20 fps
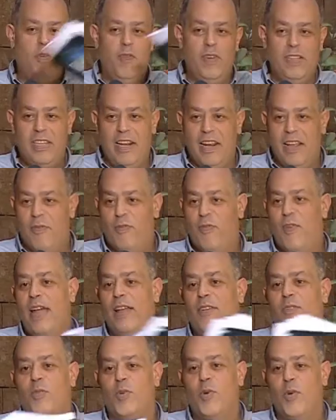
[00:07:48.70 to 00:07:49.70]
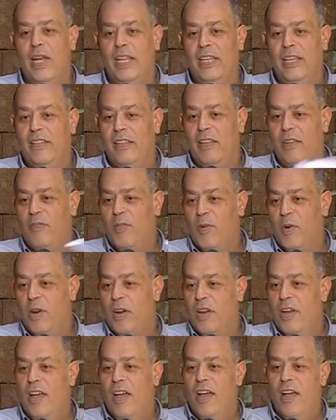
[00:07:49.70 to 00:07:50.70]
visiting a friend or a relative,
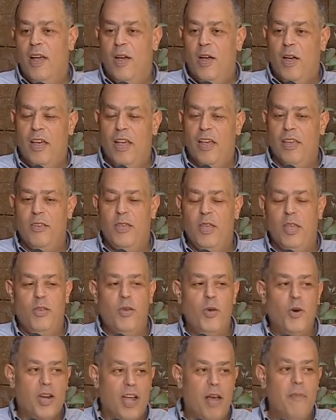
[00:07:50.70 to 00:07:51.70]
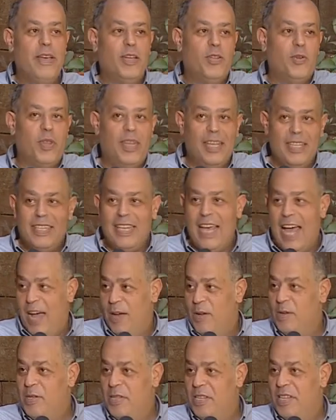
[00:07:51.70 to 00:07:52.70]
or you're coming to this
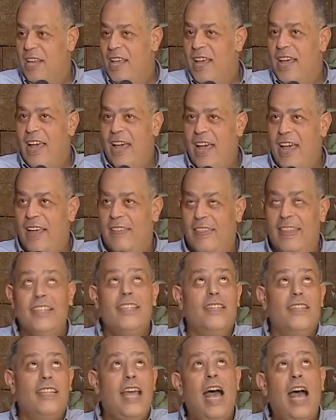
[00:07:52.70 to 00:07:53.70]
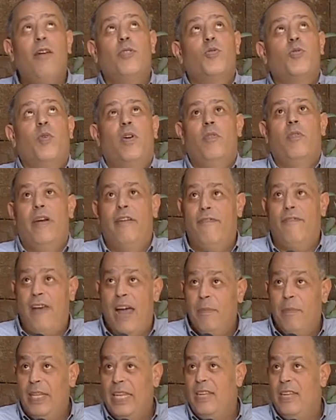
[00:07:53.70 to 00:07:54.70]
house. This is a house where
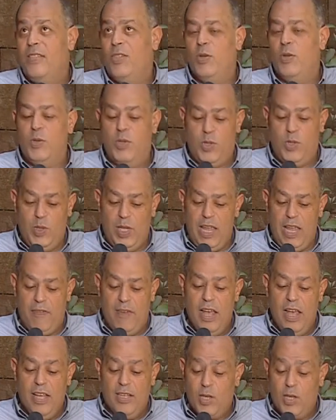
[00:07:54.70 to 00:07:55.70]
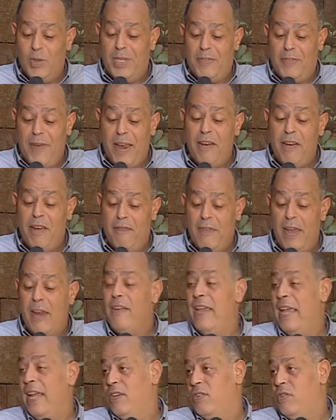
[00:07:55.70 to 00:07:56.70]
families used to live. So it's very,
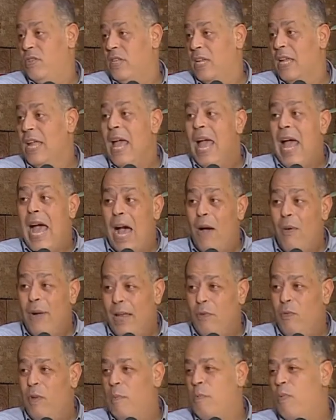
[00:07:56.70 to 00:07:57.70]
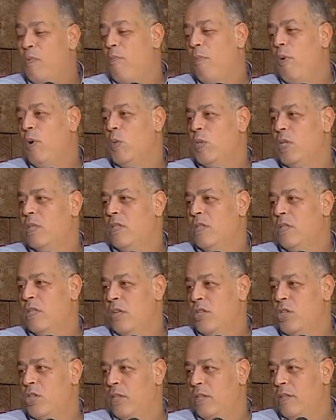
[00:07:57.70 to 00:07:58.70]
very interesting. How can we promote
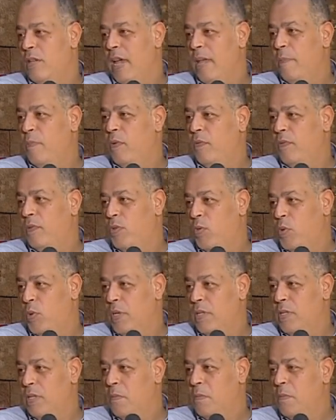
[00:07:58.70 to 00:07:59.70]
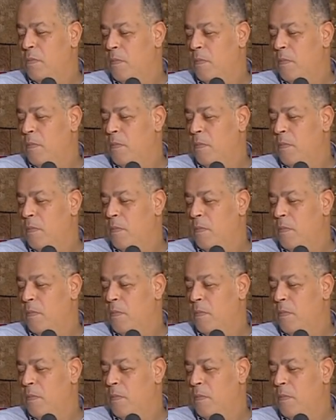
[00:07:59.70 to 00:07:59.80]
such a type of tourism?